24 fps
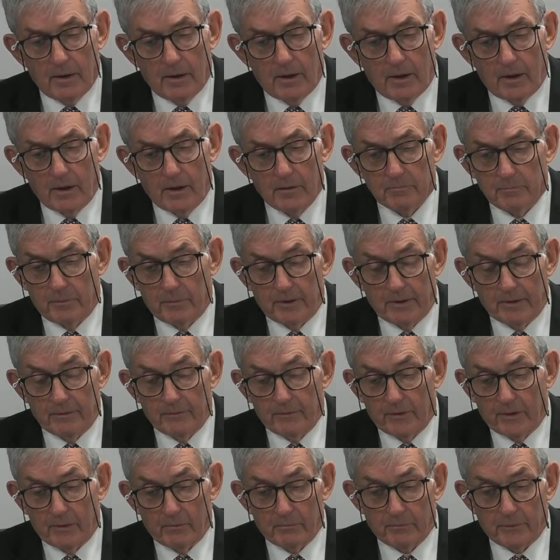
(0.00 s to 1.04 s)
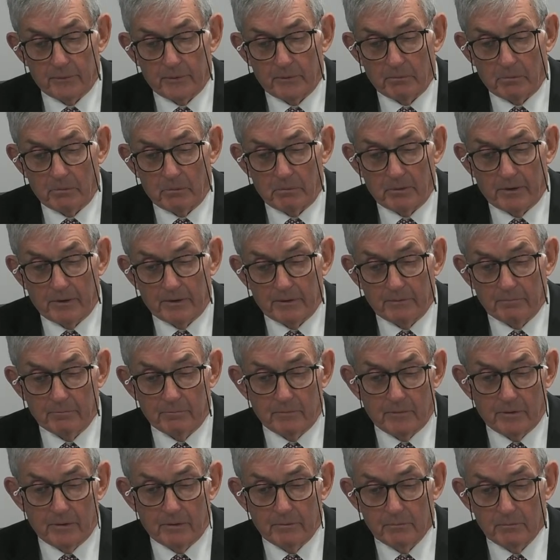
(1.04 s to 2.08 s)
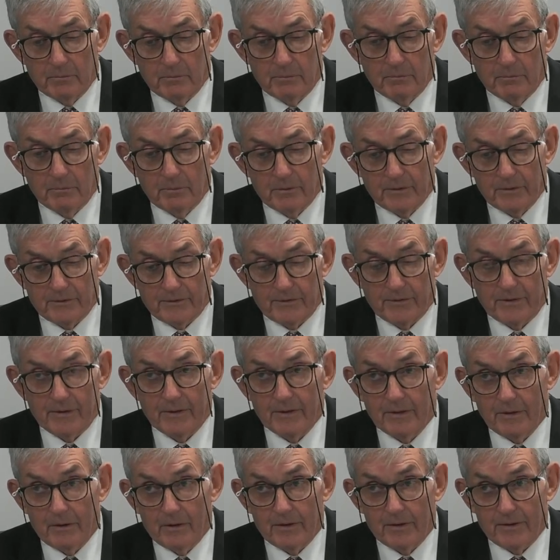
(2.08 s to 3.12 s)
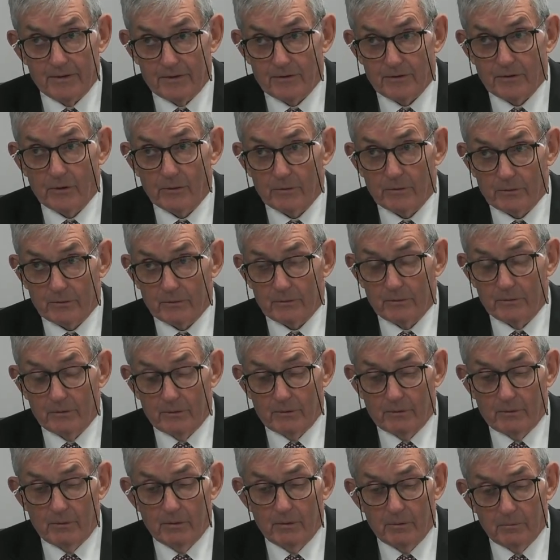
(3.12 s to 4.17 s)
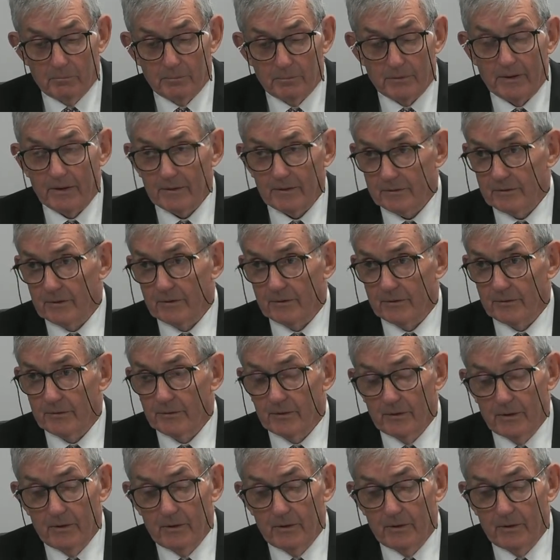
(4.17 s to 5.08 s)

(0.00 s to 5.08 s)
I believe that probably was the historical practice